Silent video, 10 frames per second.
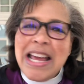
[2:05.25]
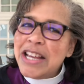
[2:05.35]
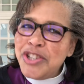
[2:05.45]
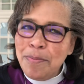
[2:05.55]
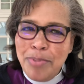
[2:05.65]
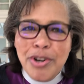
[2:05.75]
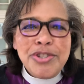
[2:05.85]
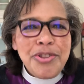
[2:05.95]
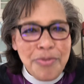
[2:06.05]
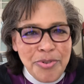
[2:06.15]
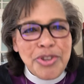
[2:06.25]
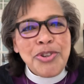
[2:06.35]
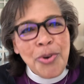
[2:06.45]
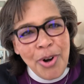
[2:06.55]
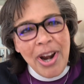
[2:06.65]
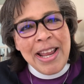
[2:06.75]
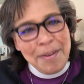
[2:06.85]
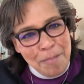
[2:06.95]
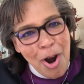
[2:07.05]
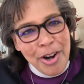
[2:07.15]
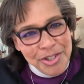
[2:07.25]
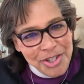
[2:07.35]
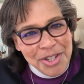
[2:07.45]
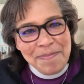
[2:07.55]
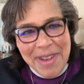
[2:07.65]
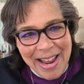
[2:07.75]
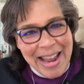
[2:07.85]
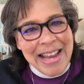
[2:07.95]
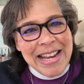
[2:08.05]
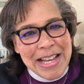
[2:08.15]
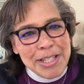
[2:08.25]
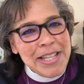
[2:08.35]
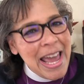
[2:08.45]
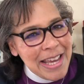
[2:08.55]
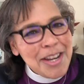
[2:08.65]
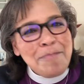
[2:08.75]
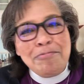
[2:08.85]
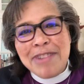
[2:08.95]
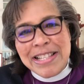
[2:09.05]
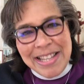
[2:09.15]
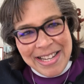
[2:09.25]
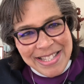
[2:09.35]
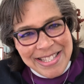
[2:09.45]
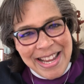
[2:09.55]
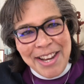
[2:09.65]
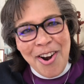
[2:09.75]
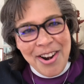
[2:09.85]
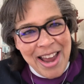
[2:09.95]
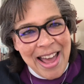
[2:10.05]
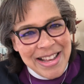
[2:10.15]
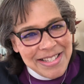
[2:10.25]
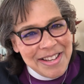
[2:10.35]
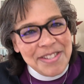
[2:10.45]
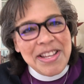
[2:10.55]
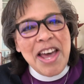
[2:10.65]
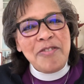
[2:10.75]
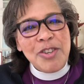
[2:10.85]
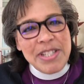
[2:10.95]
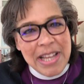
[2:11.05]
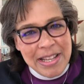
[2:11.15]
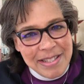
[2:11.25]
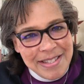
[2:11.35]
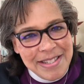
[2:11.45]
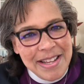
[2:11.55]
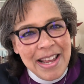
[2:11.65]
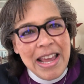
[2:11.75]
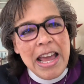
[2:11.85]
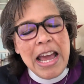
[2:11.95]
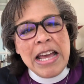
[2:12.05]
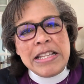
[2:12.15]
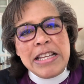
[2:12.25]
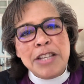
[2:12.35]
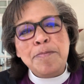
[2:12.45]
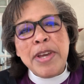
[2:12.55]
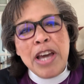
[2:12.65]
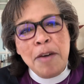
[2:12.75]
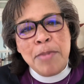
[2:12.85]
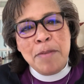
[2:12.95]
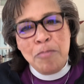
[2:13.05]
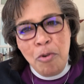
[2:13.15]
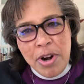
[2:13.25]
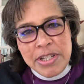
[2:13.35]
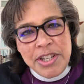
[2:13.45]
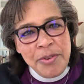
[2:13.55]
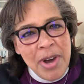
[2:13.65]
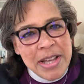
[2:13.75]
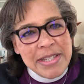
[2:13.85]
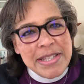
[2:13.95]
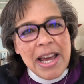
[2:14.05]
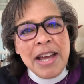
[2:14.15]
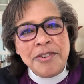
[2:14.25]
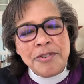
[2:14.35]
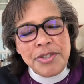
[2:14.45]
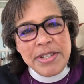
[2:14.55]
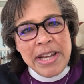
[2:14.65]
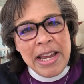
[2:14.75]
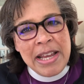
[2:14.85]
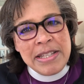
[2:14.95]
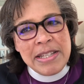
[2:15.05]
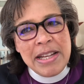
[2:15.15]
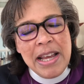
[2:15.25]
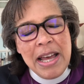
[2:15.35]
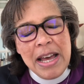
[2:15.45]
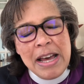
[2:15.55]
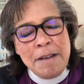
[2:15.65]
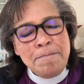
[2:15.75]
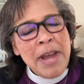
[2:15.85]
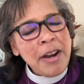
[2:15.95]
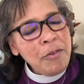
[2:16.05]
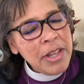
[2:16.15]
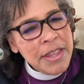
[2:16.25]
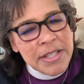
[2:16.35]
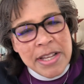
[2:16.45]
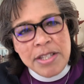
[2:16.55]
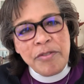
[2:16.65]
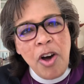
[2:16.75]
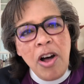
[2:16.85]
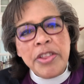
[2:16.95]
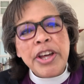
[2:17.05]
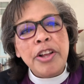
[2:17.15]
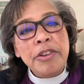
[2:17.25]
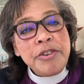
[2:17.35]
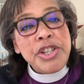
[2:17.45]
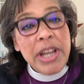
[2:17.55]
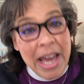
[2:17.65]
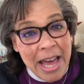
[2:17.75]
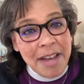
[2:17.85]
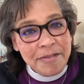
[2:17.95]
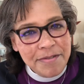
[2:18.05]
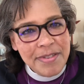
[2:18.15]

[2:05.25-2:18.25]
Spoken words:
She burst through the door in March and has taken up residence in our diocese ever since, as it's become important to us to understand not only the sense of call that clergy have,